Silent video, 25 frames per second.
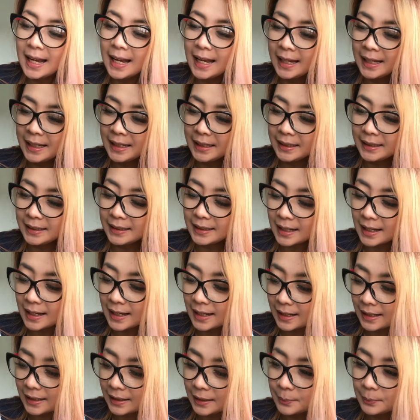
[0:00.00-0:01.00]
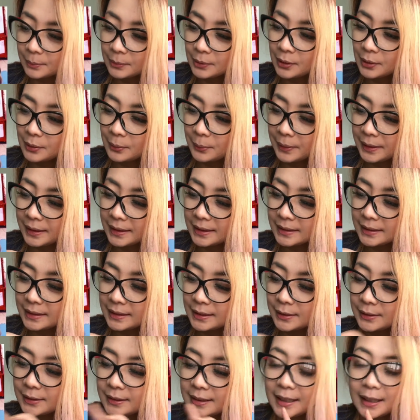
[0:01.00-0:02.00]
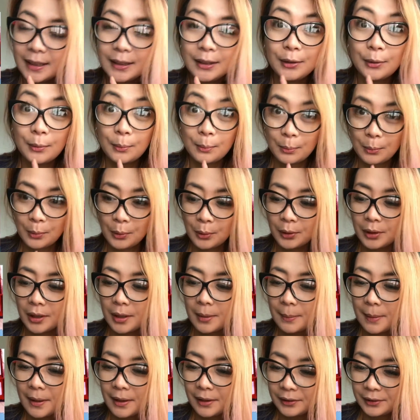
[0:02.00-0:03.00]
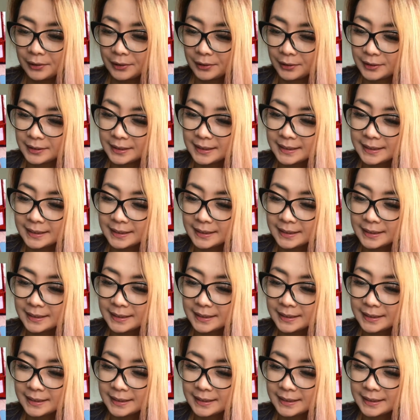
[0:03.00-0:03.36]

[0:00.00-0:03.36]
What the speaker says: And I am going to tell you more about her.